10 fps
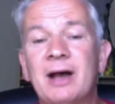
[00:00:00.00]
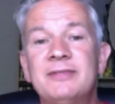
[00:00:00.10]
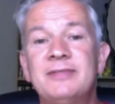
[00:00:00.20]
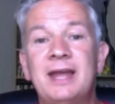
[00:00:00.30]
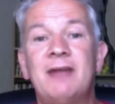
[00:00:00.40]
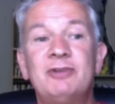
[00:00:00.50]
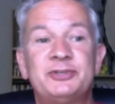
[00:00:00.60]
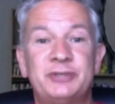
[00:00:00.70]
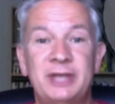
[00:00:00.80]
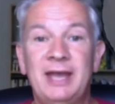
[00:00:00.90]
And there
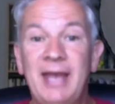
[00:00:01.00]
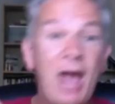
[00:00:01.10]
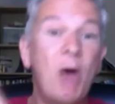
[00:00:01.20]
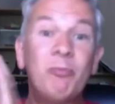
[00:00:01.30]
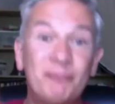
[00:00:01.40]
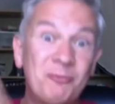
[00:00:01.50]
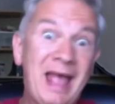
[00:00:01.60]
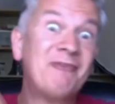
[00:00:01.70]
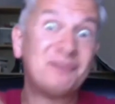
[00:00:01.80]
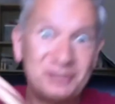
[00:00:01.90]
is help from
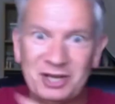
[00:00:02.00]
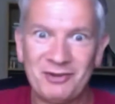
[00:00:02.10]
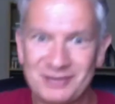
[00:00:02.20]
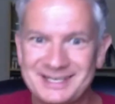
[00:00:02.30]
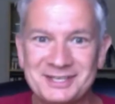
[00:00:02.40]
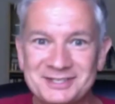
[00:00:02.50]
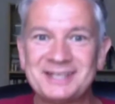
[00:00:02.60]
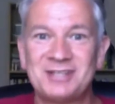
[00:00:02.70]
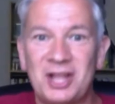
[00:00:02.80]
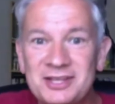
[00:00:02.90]
heaven. You know, in a sense,
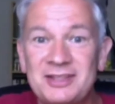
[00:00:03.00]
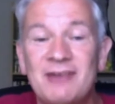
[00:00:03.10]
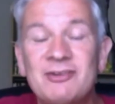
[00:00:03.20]
there